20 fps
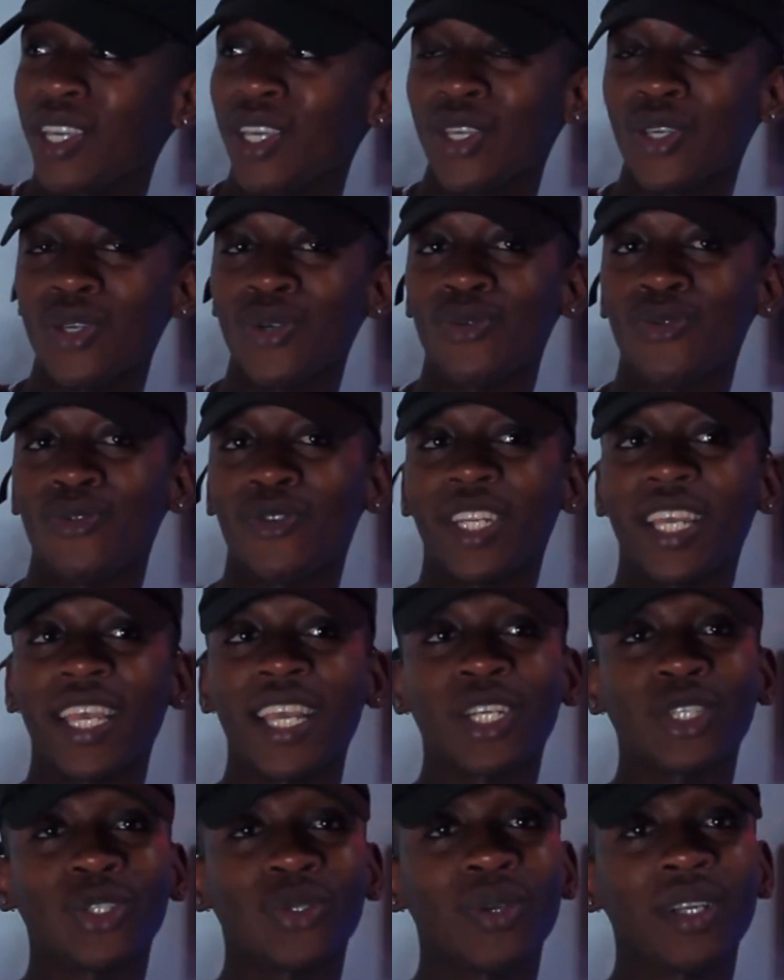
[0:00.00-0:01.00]
you would
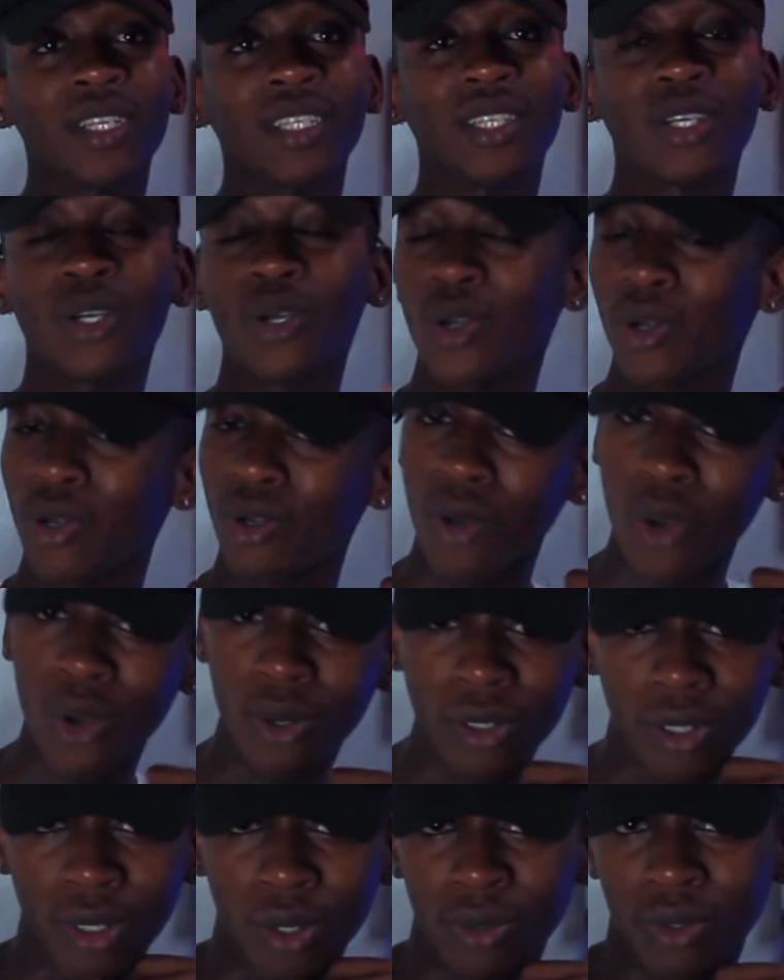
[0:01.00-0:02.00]
actually
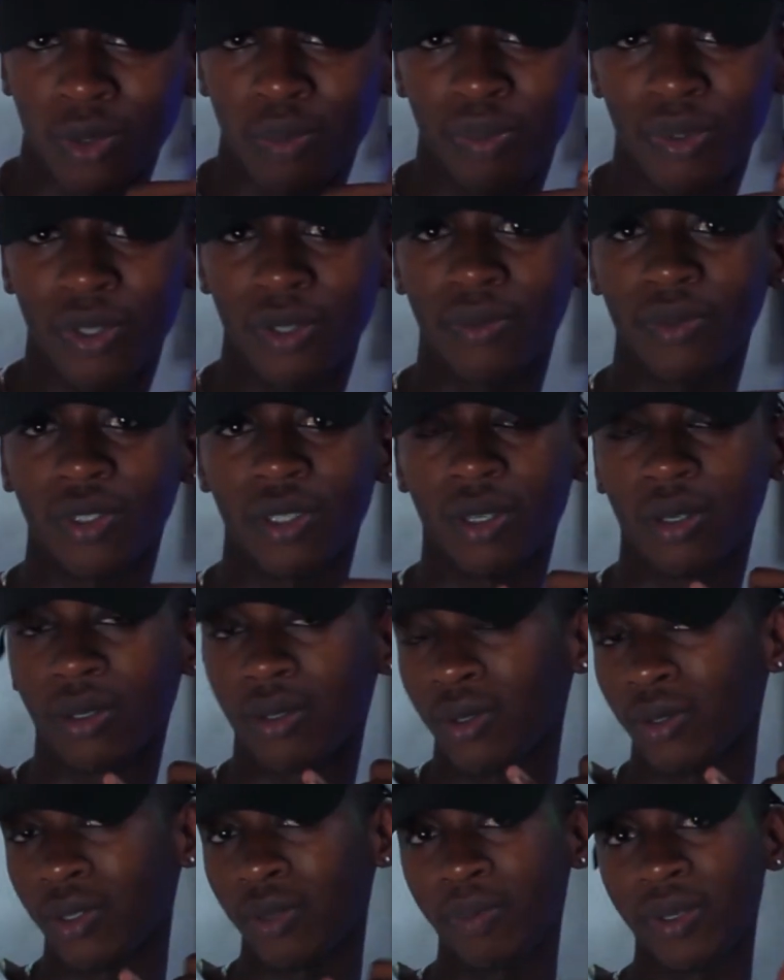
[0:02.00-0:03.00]
call those pe th
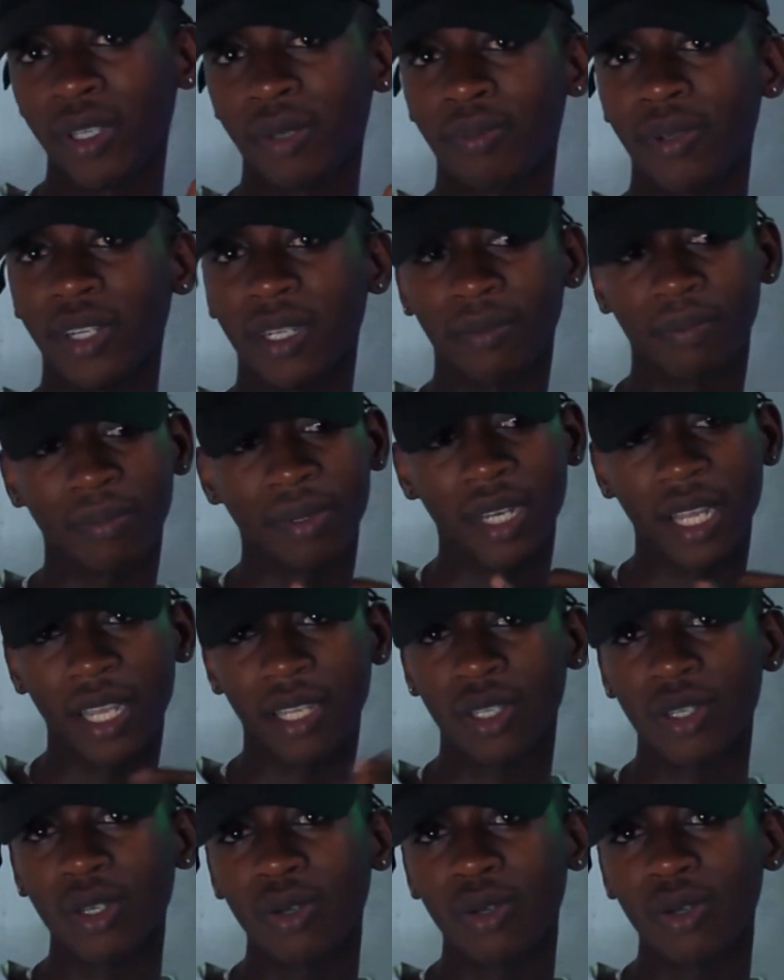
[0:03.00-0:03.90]
those people and be like,